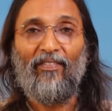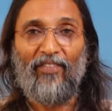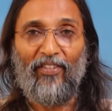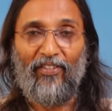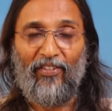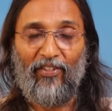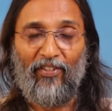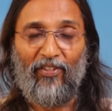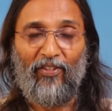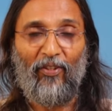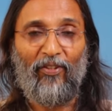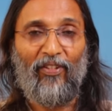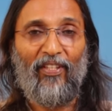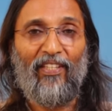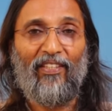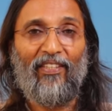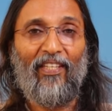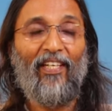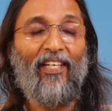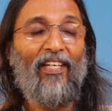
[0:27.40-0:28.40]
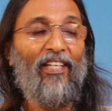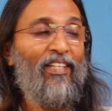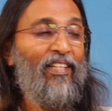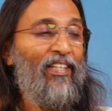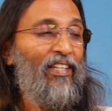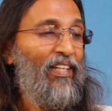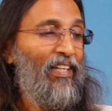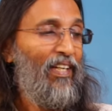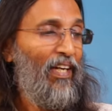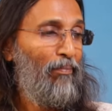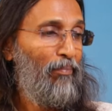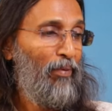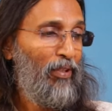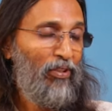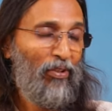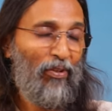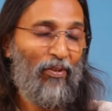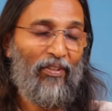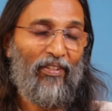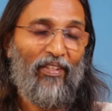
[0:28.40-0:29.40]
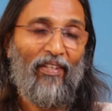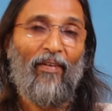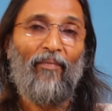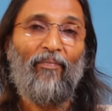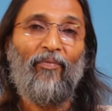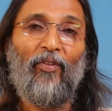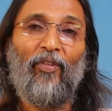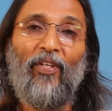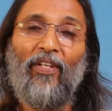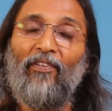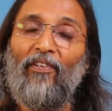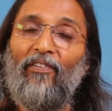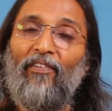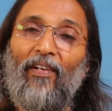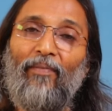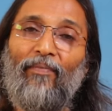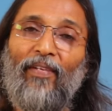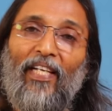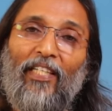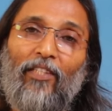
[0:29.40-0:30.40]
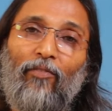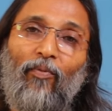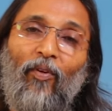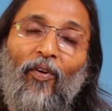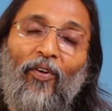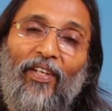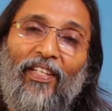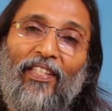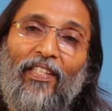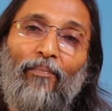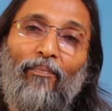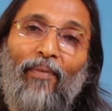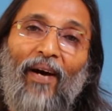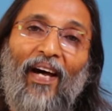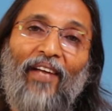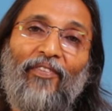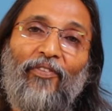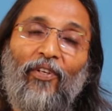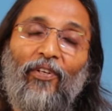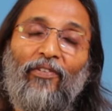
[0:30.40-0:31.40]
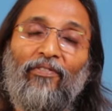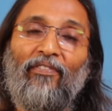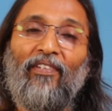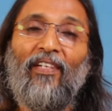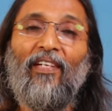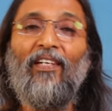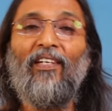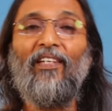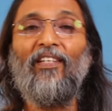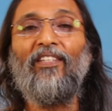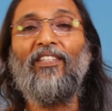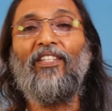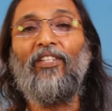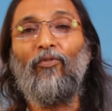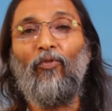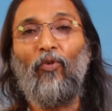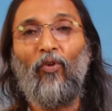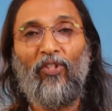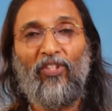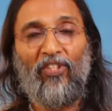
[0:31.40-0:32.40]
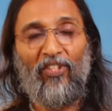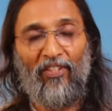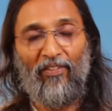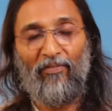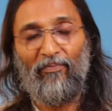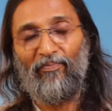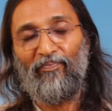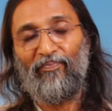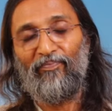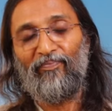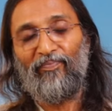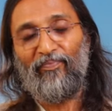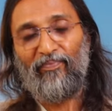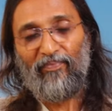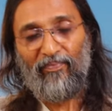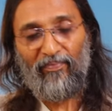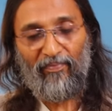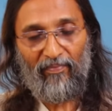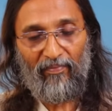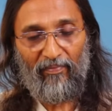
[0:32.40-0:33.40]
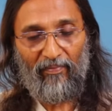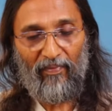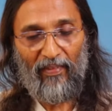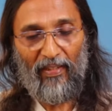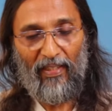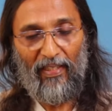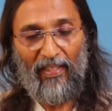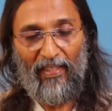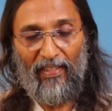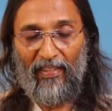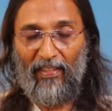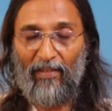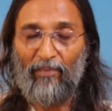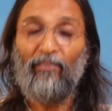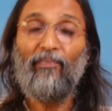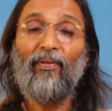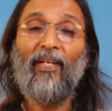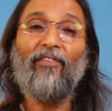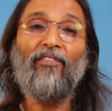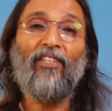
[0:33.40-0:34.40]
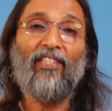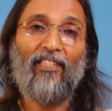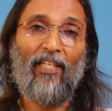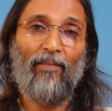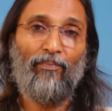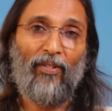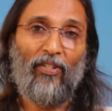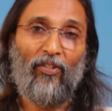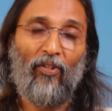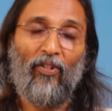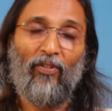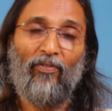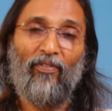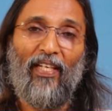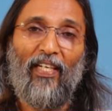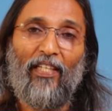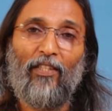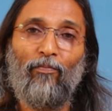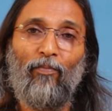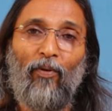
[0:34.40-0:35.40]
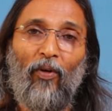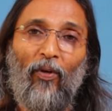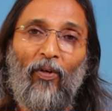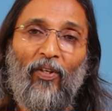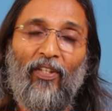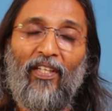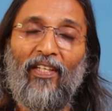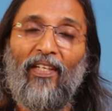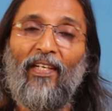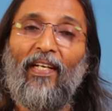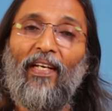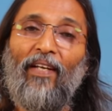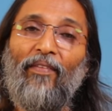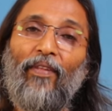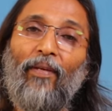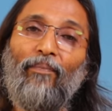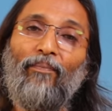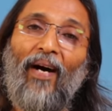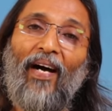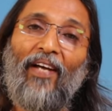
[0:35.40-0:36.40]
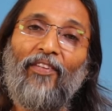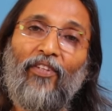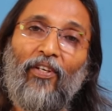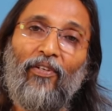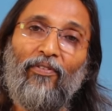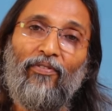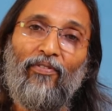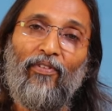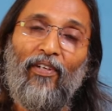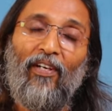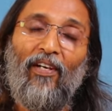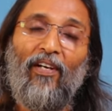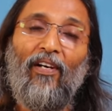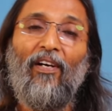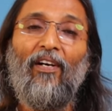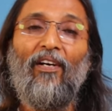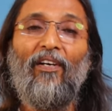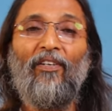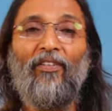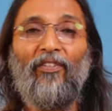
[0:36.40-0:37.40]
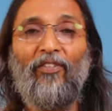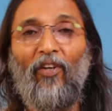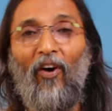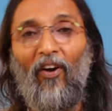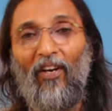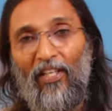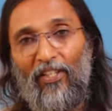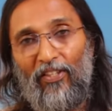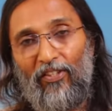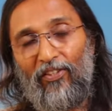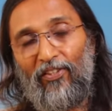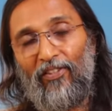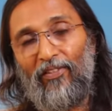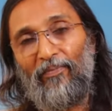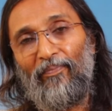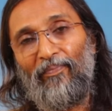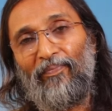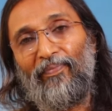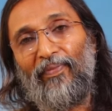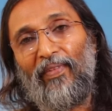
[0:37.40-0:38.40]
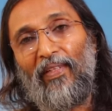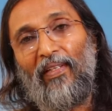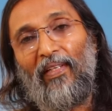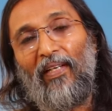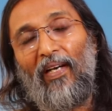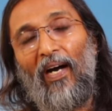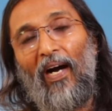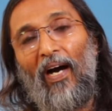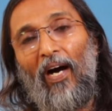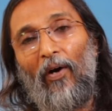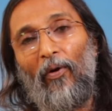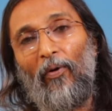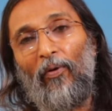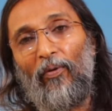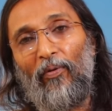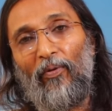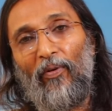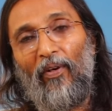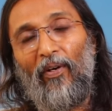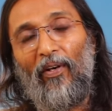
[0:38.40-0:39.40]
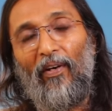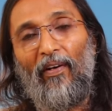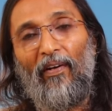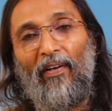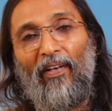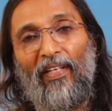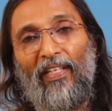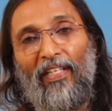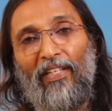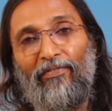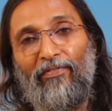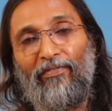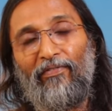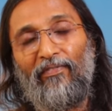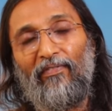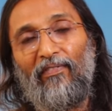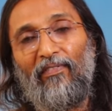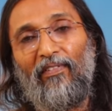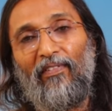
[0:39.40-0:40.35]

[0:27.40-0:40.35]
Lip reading: This is 23rd episode. Today we will be exploring the path of devotion. In the previous episode, we explored the path of knowledge. How, if